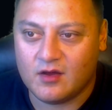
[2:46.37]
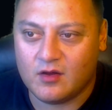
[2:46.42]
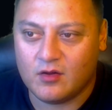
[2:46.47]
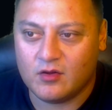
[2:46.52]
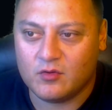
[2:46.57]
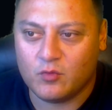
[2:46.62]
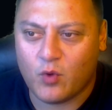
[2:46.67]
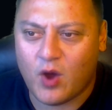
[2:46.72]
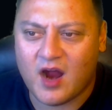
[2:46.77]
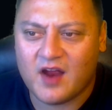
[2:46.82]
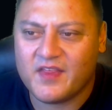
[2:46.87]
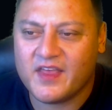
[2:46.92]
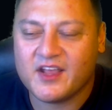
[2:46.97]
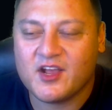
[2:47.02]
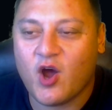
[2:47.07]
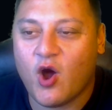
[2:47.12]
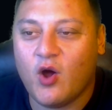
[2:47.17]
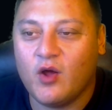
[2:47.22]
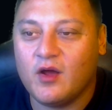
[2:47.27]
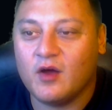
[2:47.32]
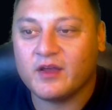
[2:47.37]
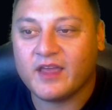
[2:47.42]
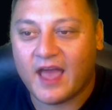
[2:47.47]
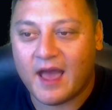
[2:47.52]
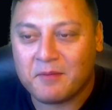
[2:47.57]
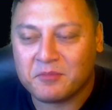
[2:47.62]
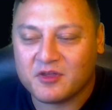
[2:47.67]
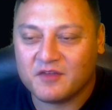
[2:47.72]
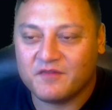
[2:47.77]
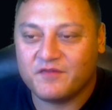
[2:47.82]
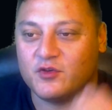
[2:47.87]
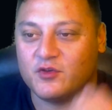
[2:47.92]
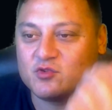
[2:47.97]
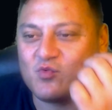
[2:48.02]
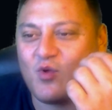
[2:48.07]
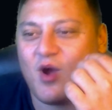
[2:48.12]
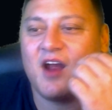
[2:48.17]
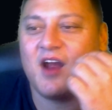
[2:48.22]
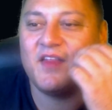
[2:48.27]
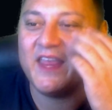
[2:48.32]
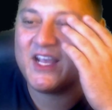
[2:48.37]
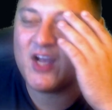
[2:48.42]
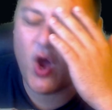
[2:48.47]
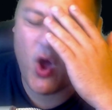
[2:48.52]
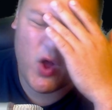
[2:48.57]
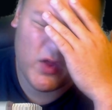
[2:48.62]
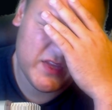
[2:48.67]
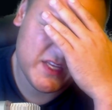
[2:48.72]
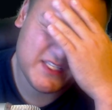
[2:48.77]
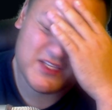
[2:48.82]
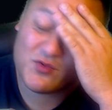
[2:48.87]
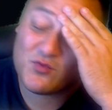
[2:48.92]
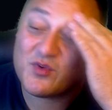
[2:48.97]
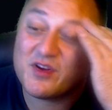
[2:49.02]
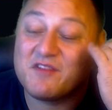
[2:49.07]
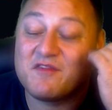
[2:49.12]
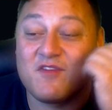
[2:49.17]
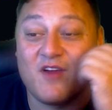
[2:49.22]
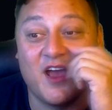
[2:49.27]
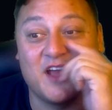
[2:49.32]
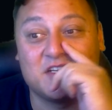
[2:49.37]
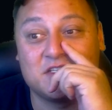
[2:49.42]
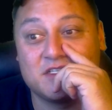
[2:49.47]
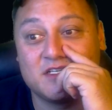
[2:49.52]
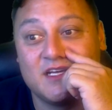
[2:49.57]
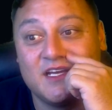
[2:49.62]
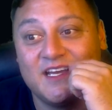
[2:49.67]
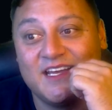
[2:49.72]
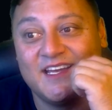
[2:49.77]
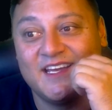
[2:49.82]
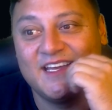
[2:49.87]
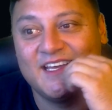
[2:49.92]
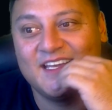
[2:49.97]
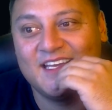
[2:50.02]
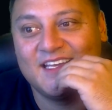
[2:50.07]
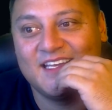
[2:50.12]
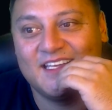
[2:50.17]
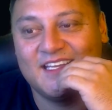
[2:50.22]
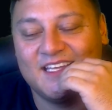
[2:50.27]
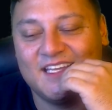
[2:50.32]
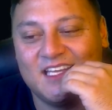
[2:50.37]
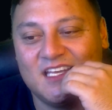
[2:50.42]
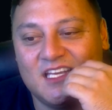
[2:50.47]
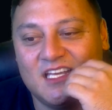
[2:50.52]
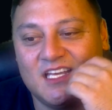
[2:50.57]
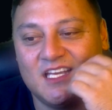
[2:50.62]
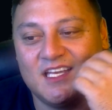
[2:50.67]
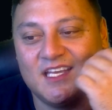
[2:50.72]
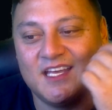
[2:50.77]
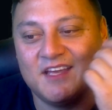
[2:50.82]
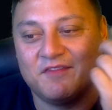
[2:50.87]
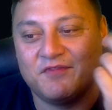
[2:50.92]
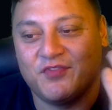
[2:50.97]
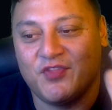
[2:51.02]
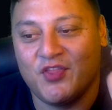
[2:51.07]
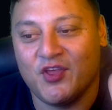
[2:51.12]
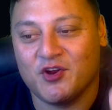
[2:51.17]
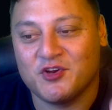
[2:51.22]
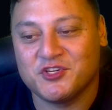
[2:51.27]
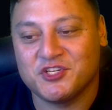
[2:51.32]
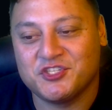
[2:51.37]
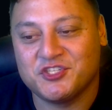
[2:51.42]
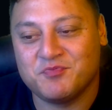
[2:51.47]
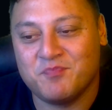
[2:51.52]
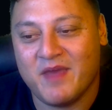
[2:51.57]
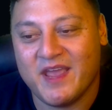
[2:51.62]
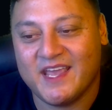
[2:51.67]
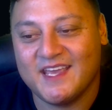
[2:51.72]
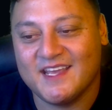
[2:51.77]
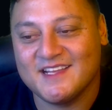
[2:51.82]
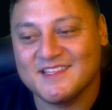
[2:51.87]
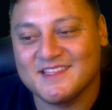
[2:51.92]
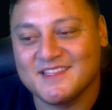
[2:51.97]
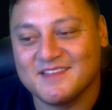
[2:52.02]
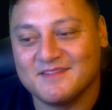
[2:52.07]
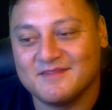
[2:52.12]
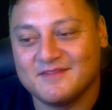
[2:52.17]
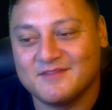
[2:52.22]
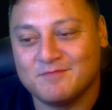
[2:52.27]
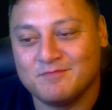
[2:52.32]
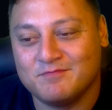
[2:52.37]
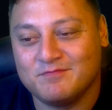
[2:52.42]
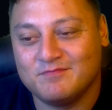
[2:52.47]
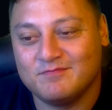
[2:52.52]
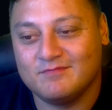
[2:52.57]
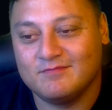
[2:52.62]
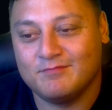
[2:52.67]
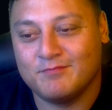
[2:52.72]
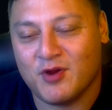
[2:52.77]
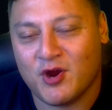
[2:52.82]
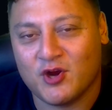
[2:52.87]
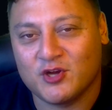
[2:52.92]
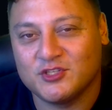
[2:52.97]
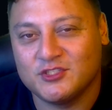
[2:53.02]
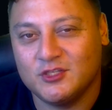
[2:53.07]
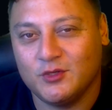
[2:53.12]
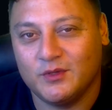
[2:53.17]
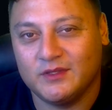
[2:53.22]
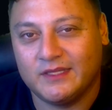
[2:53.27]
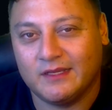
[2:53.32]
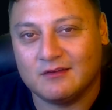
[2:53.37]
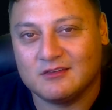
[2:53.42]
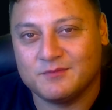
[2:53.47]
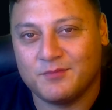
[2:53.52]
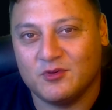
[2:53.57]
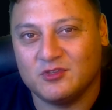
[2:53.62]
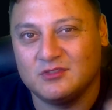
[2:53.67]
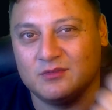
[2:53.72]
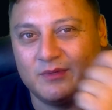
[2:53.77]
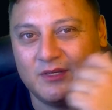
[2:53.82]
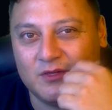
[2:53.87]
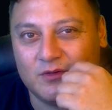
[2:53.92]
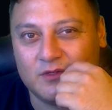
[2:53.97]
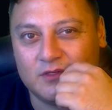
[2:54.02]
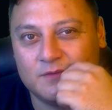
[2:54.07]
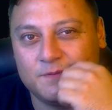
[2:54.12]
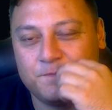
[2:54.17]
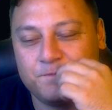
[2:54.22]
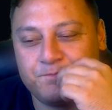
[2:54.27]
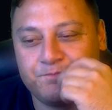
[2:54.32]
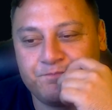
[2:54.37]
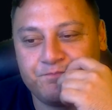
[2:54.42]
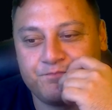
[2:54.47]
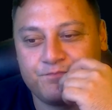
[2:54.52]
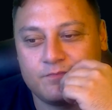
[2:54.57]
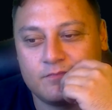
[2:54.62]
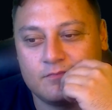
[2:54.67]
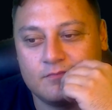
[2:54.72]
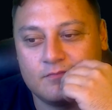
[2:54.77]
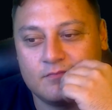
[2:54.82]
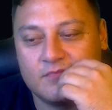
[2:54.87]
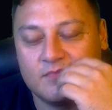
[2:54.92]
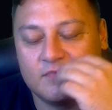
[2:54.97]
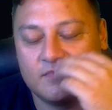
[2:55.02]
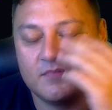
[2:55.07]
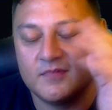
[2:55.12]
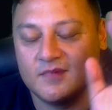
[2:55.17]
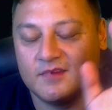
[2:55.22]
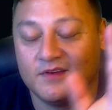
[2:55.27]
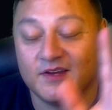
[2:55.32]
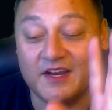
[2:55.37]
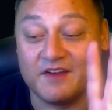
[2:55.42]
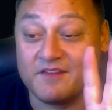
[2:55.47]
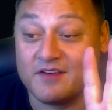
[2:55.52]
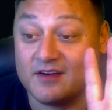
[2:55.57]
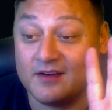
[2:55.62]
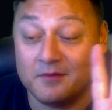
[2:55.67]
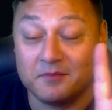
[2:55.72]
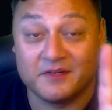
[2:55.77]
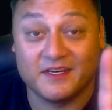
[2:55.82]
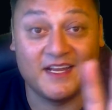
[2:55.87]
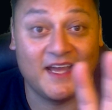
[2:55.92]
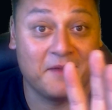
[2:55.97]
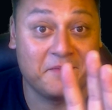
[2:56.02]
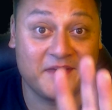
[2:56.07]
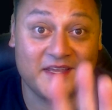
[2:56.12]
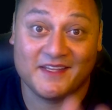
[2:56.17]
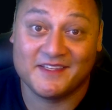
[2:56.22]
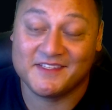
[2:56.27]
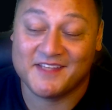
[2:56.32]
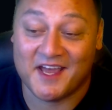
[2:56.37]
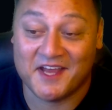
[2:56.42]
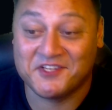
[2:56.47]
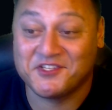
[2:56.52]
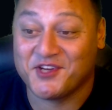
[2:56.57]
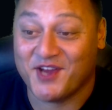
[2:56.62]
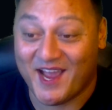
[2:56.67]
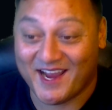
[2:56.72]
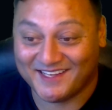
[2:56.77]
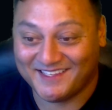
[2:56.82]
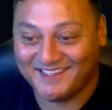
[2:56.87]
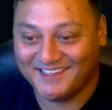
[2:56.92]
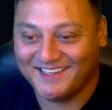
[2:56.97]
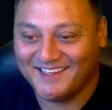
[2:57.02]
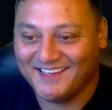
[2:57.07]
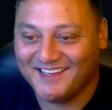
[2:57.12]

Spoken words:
Why are they calling? Okay, I'm confused. Why are they calling this a refresh if they're just making the perks do what they're supposed to be doing? Whatever. I'm getting sidetracked.